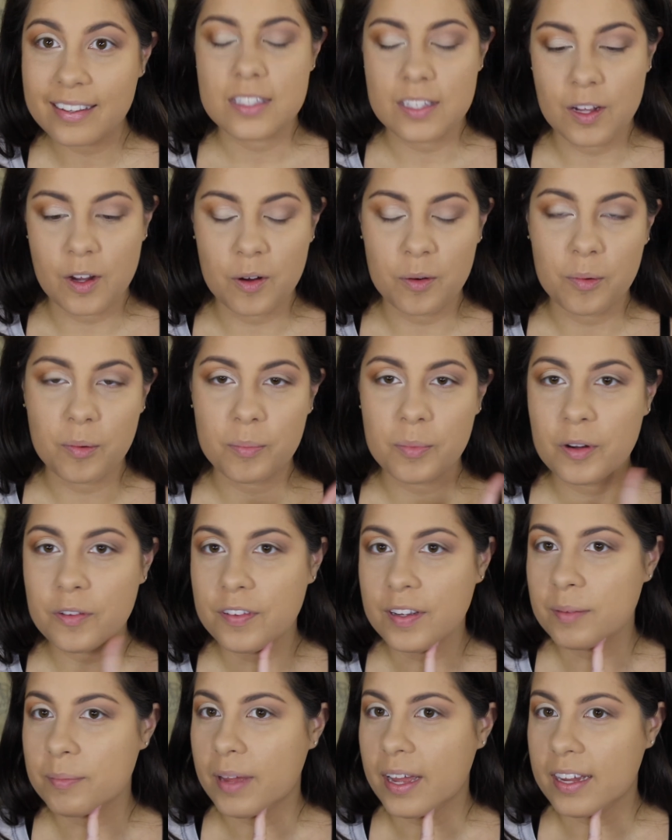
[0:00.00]
So
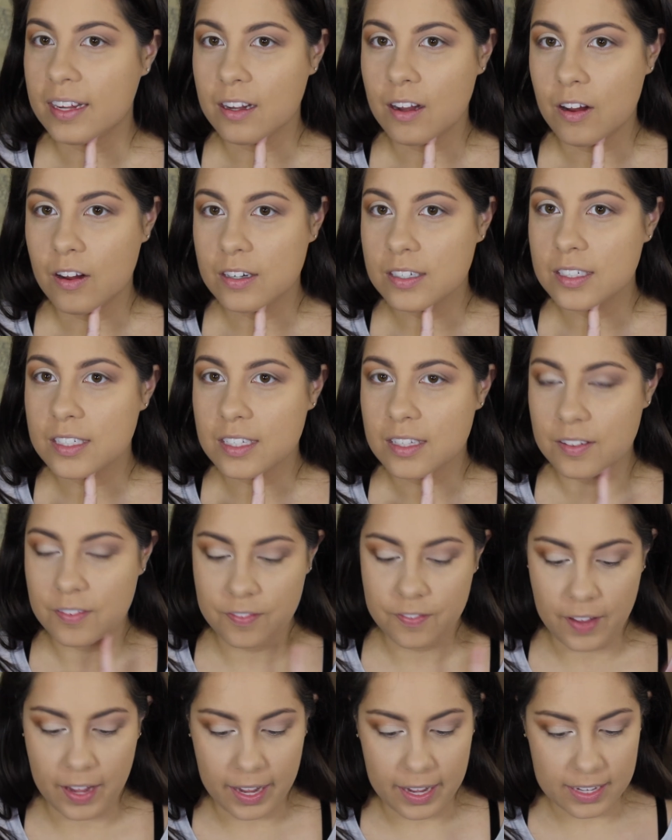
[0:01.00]
moving back onto the
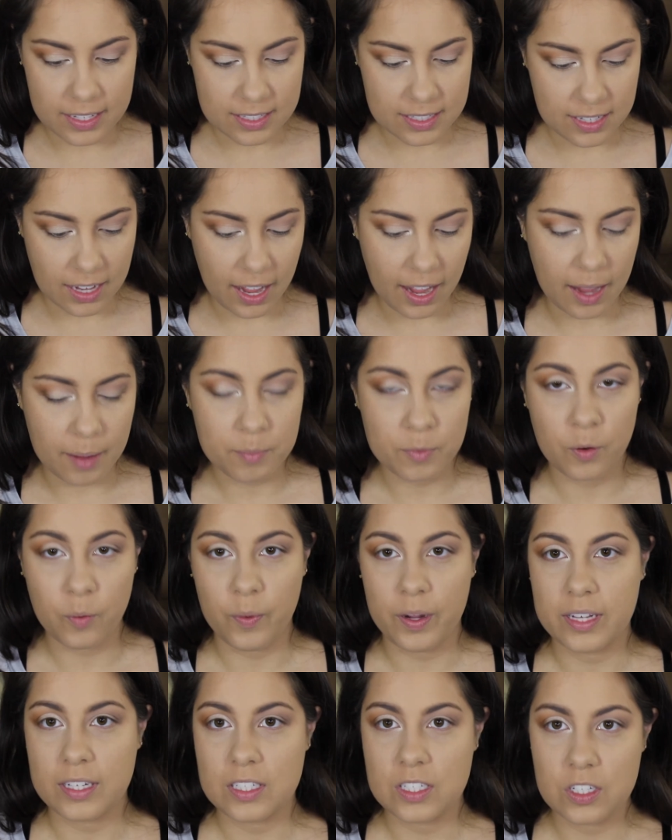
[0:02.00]
face, I'm
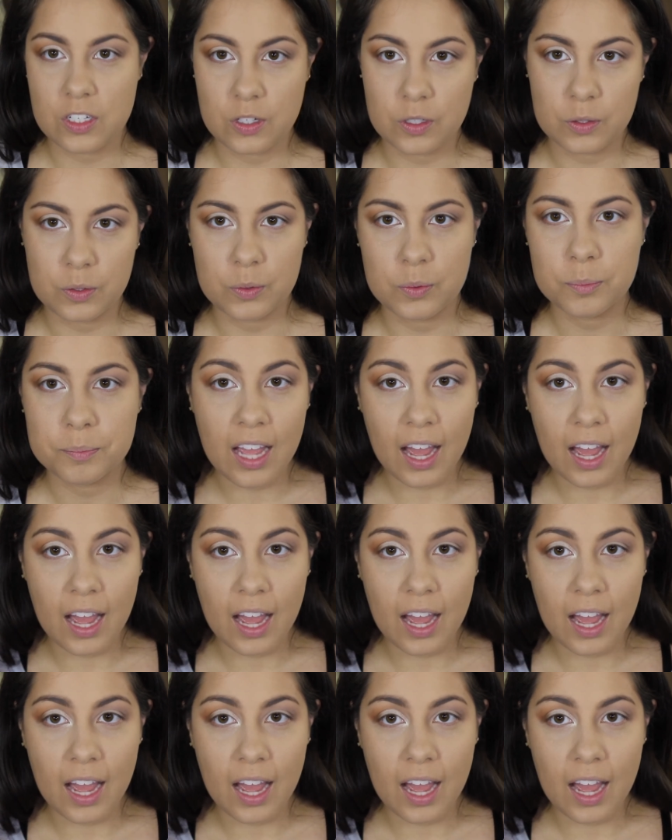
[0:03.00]
going to